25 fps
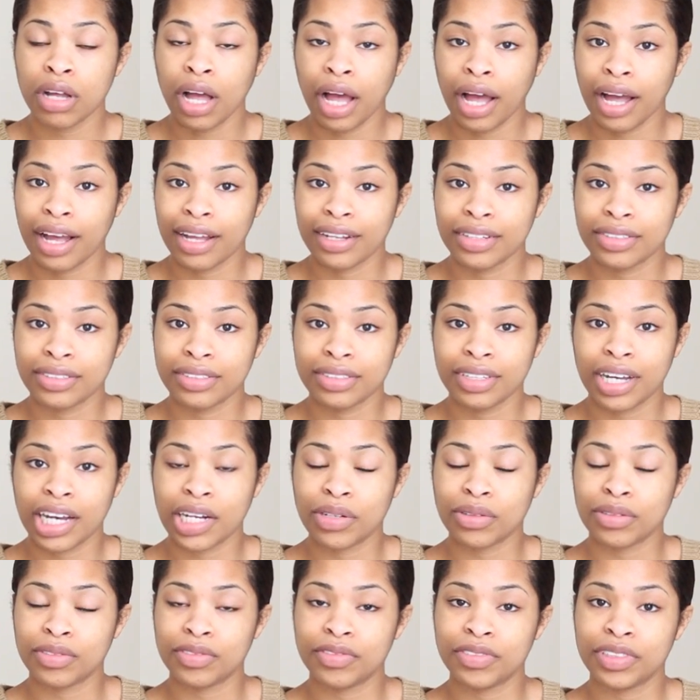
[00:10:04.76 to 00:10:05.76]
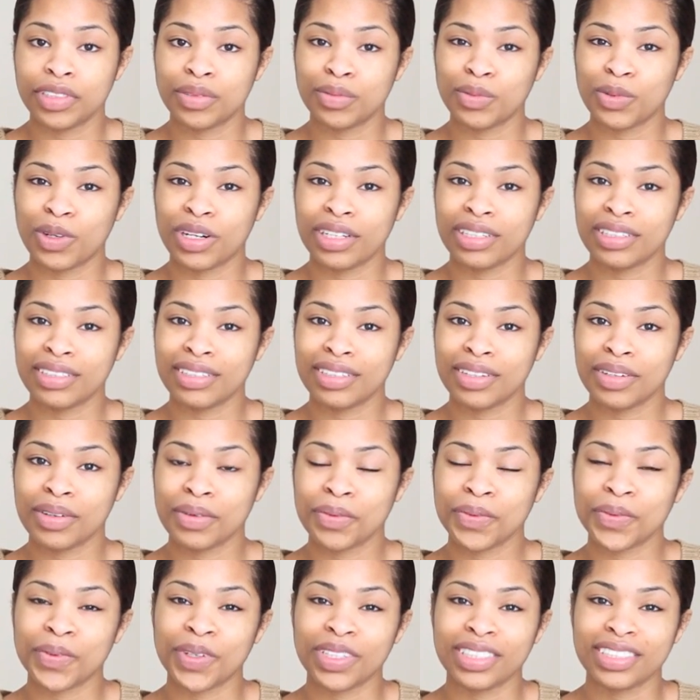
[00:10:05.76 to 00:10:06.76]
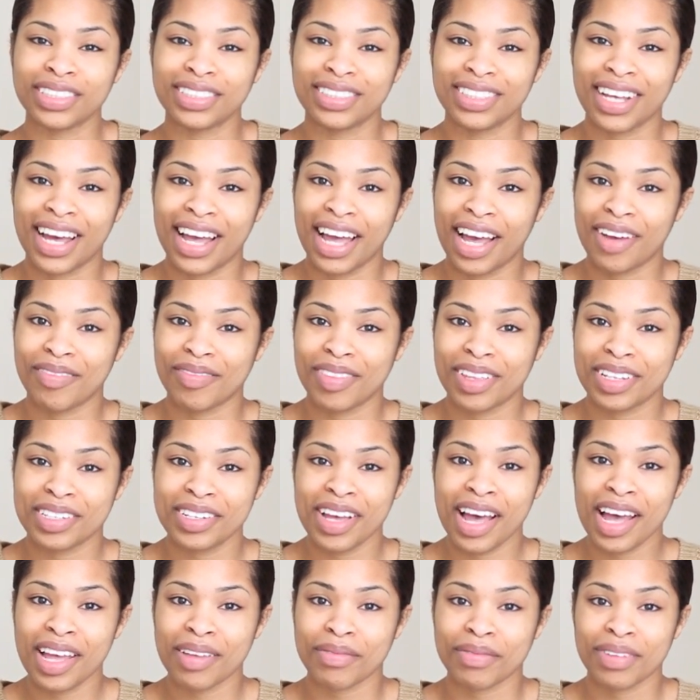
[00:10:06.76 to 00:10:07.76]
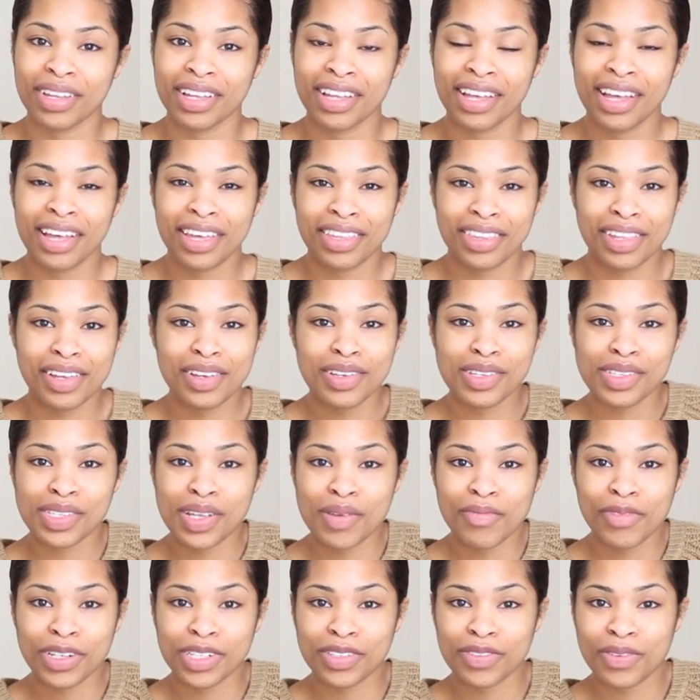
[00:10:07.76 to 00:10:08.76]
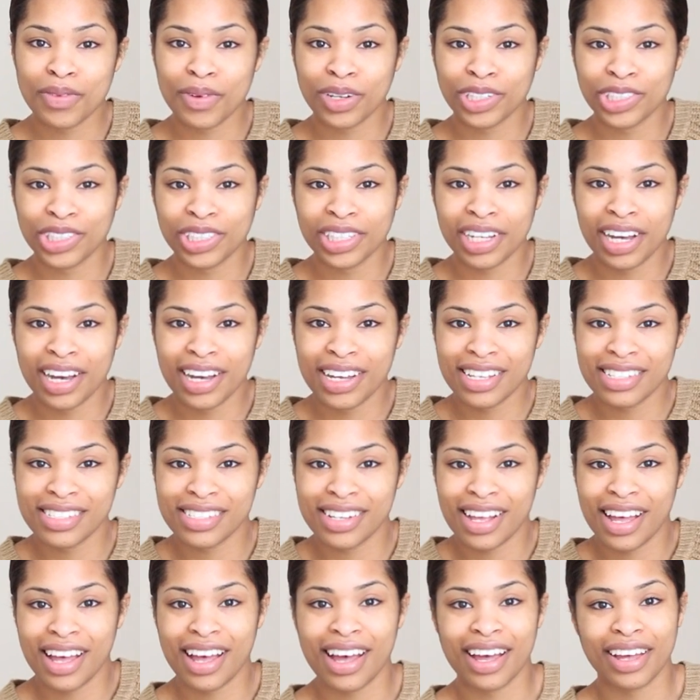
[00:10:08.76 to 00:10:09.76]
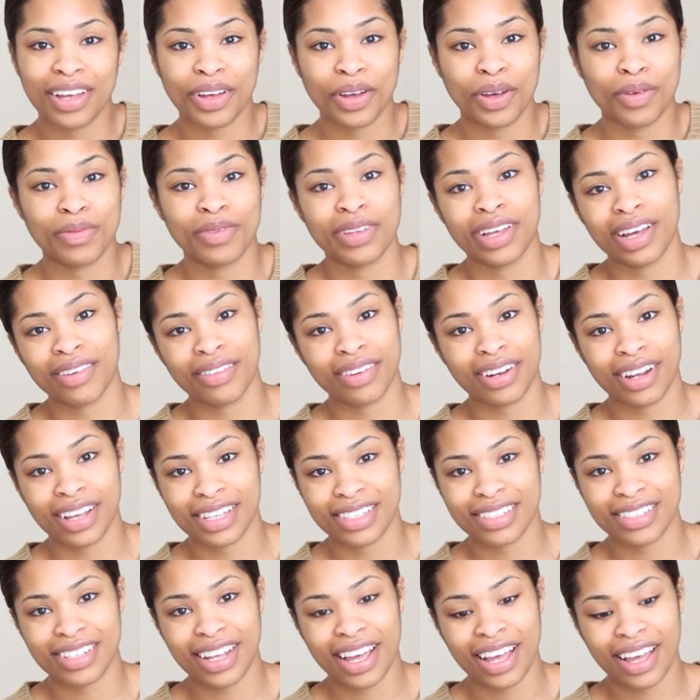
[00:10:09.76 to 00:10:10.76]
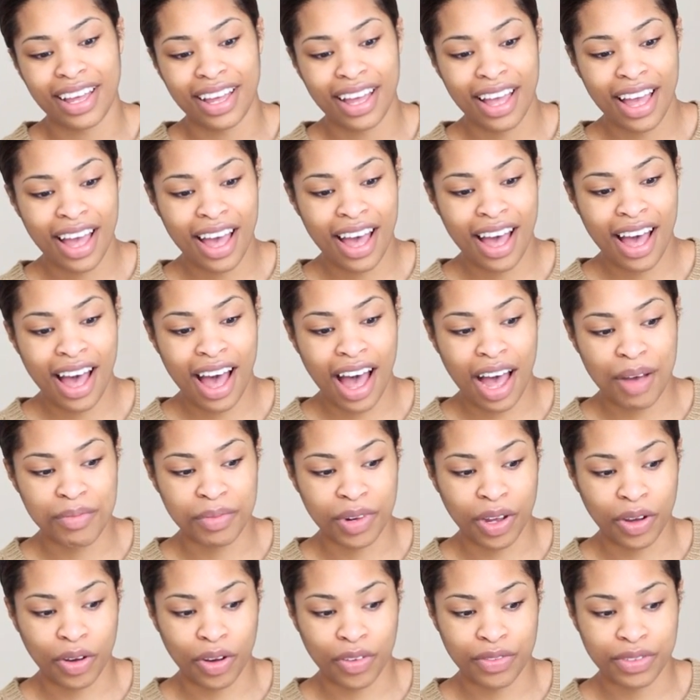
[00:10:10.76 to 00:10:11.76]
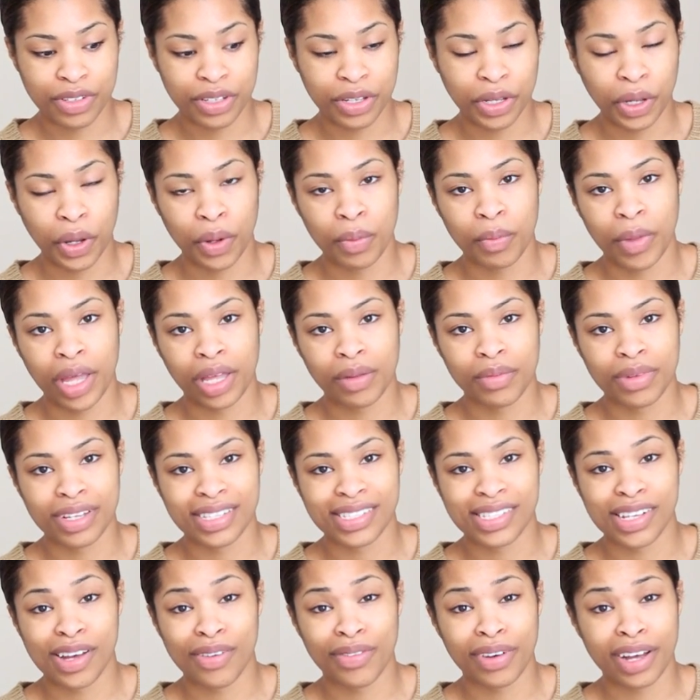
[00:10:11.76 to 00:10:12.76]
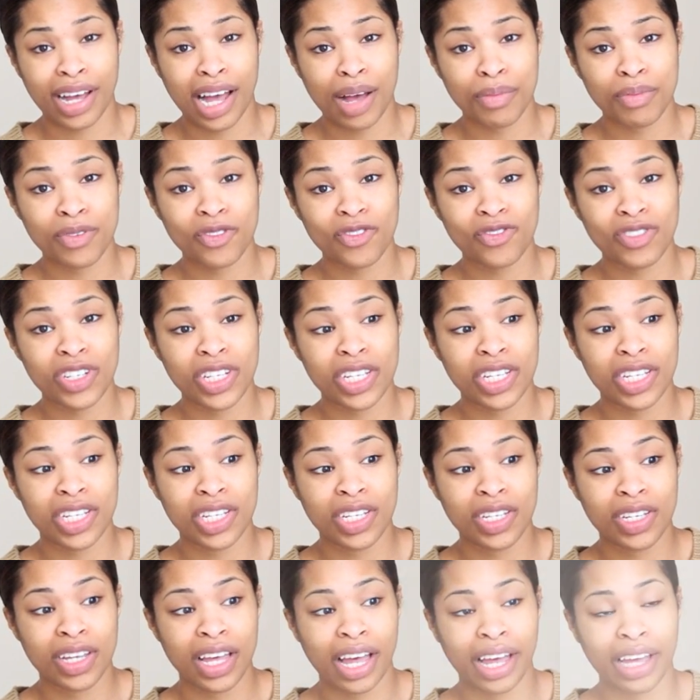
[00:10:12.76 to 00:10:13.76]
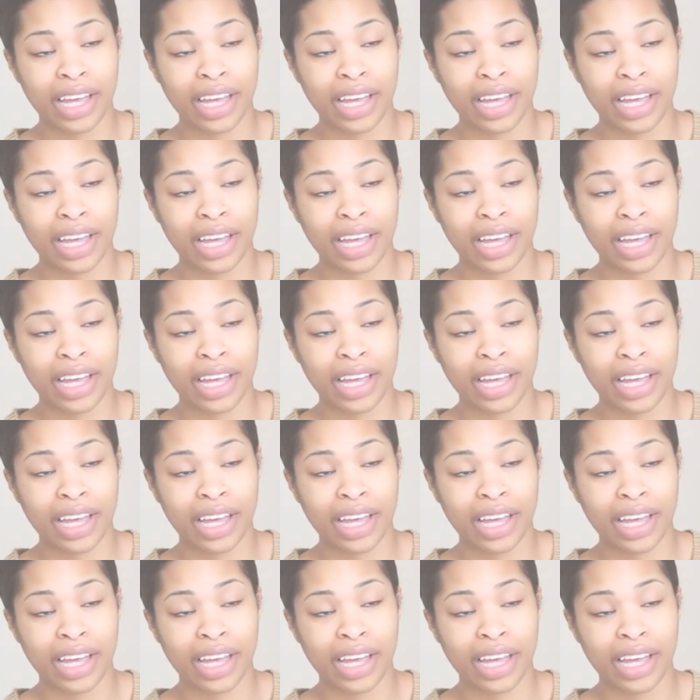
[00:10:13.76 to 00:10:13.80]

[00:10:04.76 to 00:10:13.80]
and I will film one once I have the time. Thank you so much for watching, guys. I hope you have a nice day. I'm now off to go make myself a cup of tea